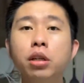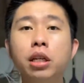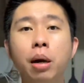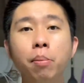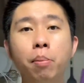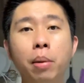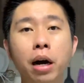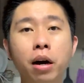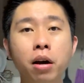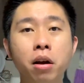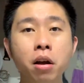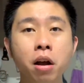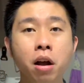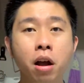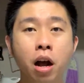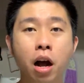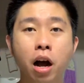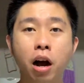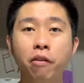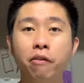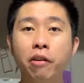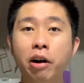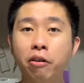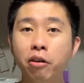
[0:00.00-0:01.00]
among
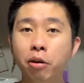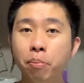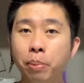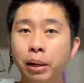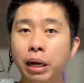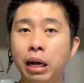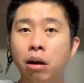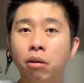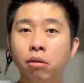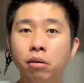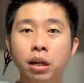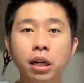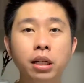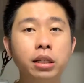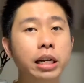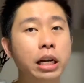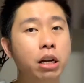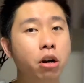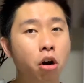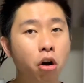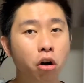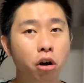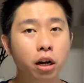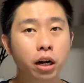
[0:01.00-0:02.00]
very big outlets and
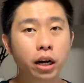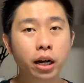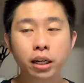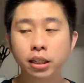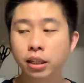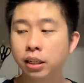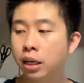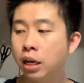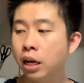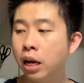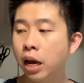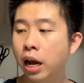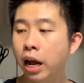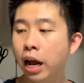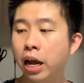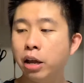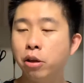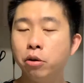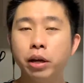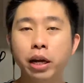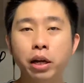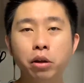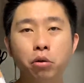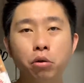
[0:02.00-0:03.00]
hawkers. And
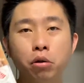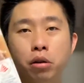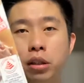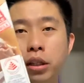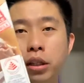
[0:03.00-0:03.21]
you can use